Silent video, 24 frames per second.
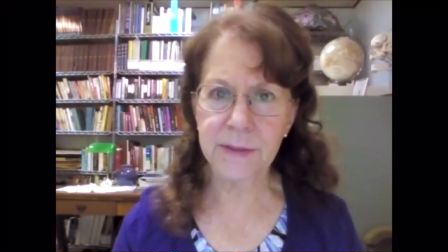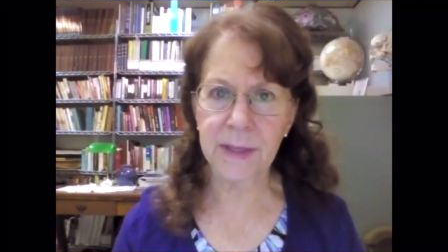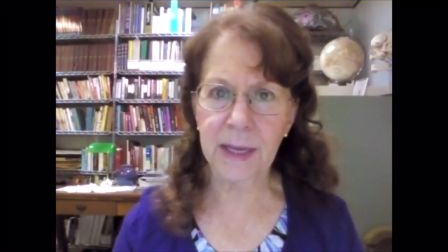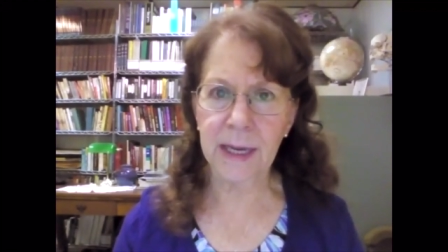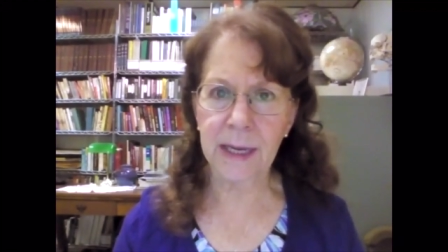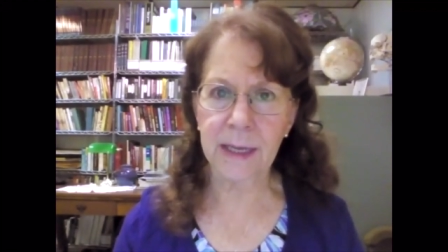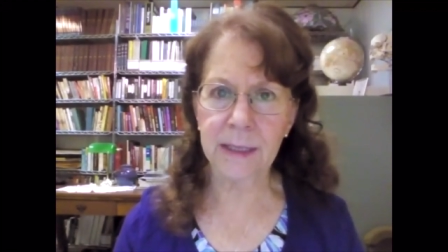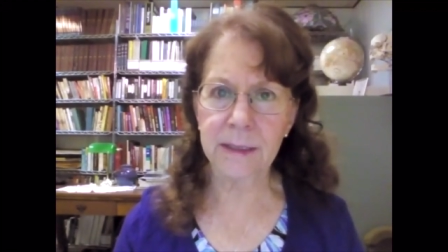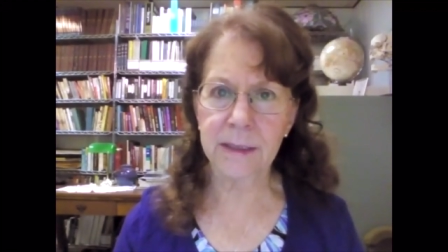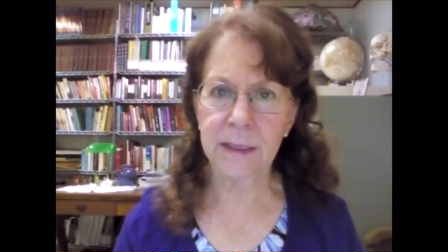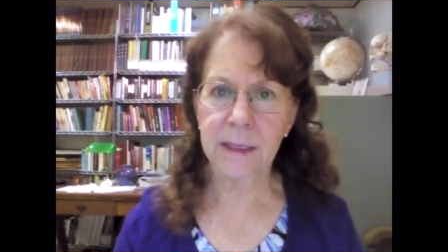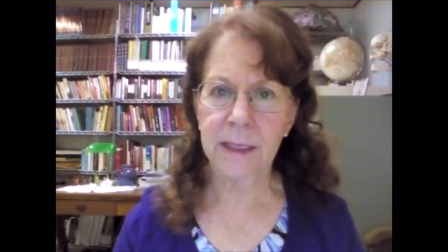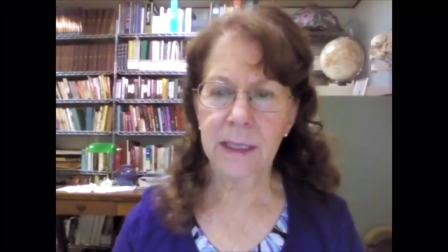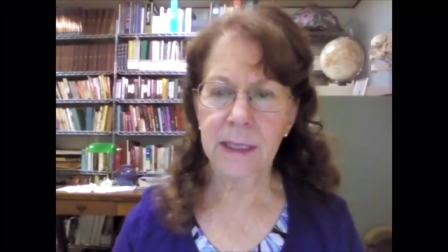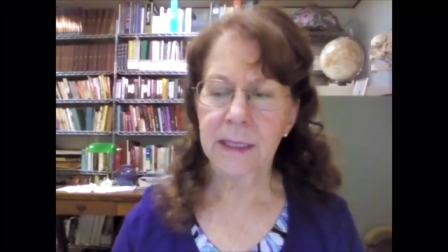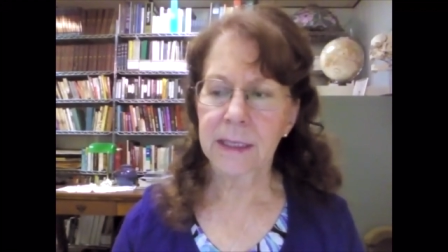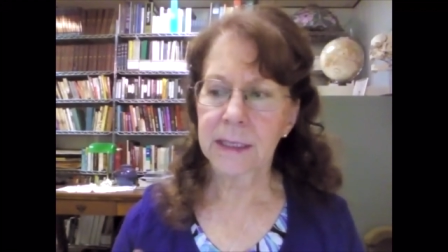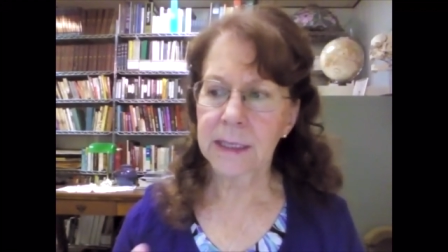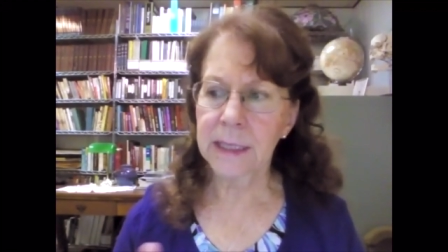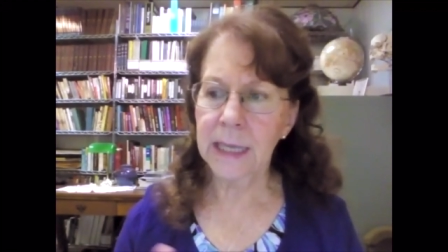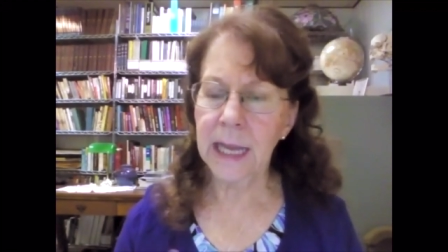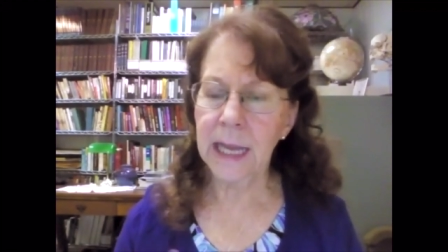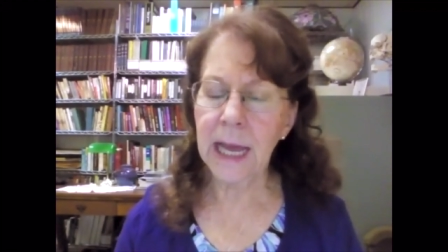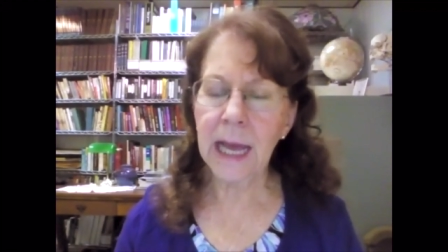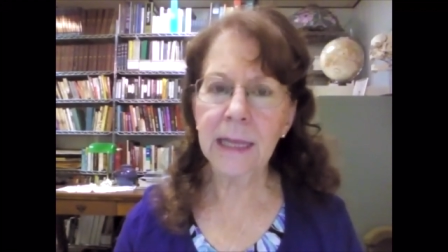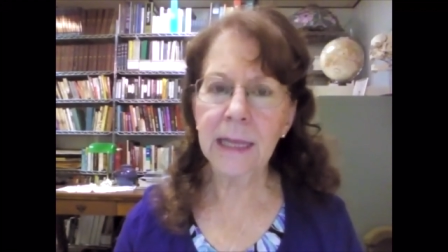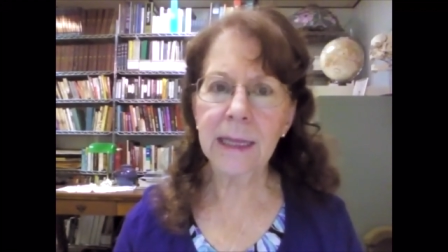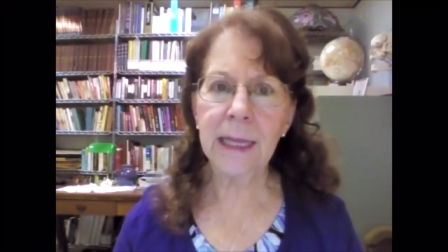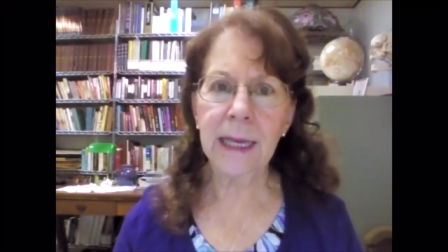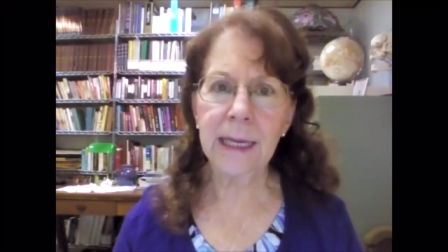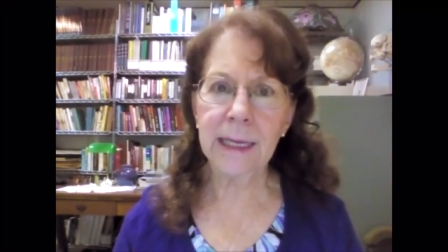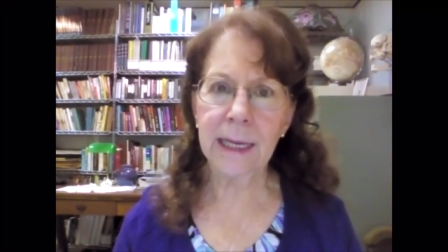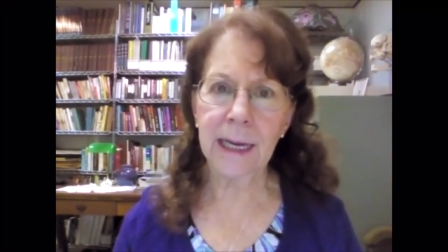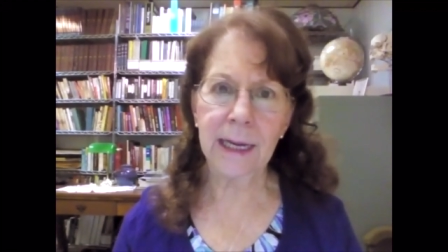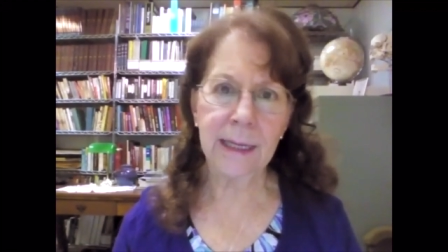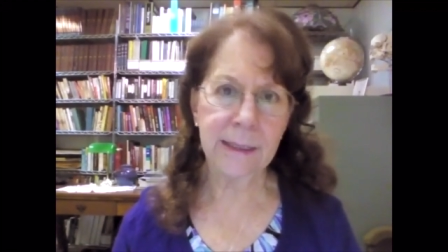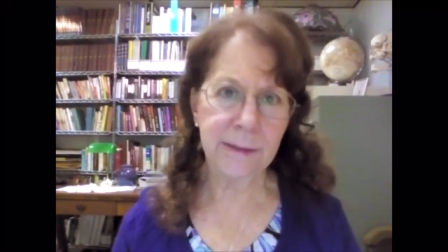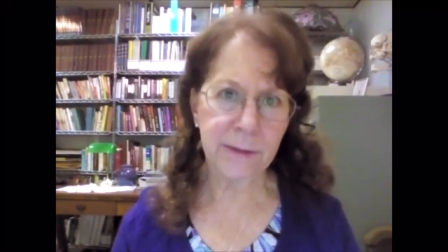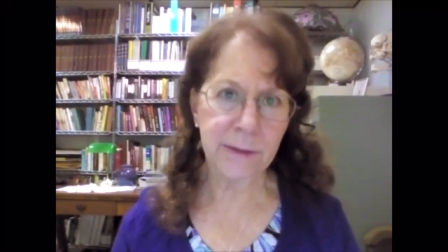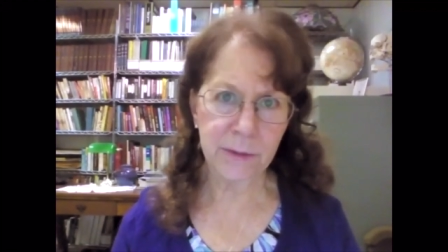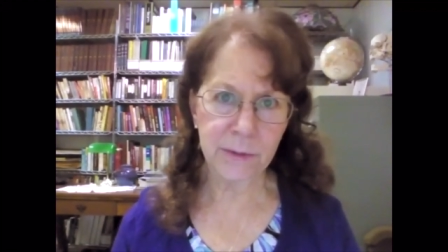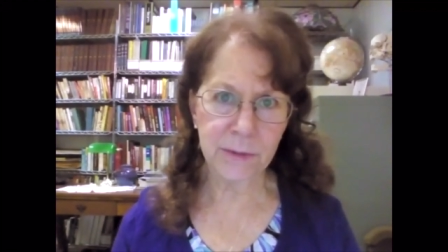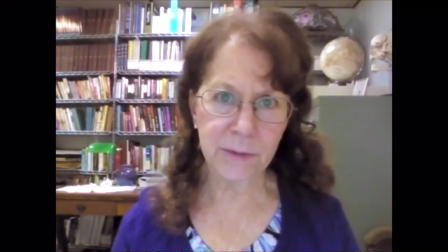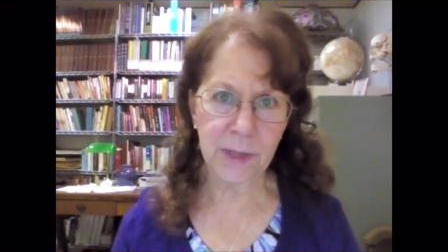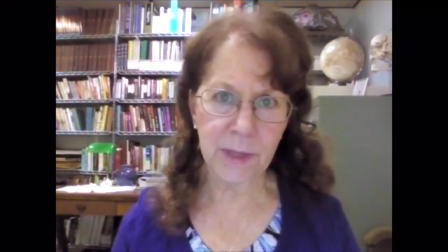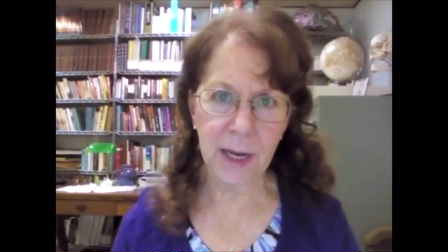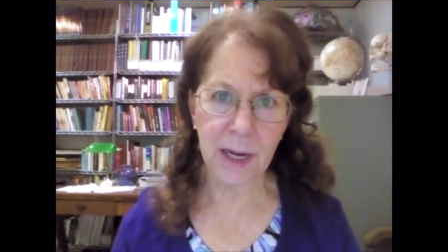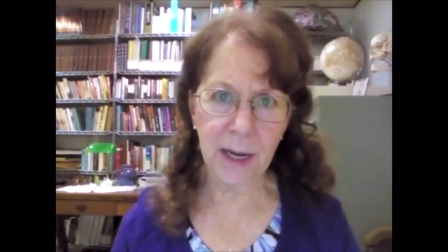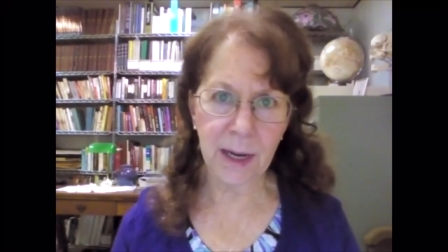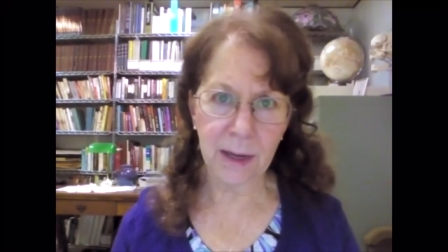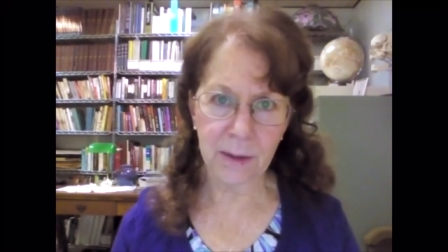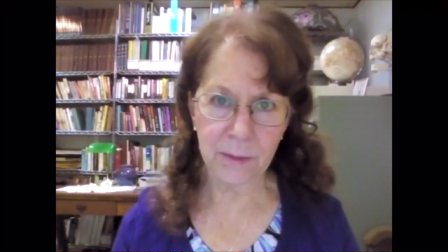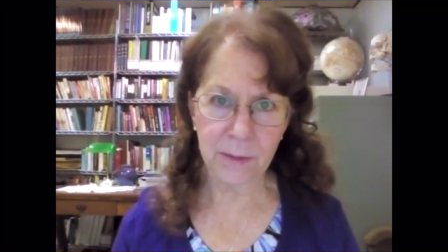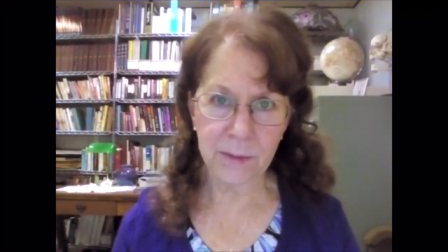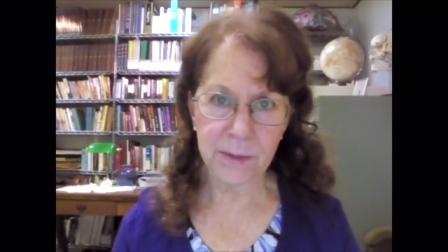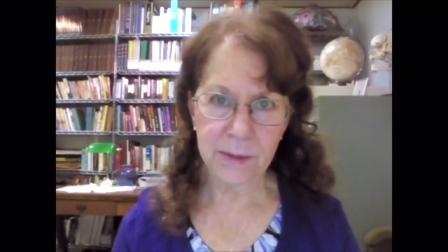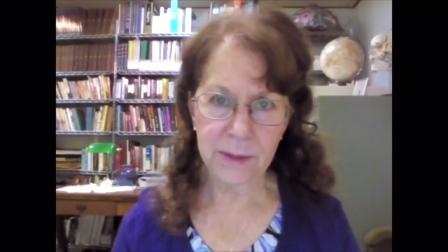that, not like I do now.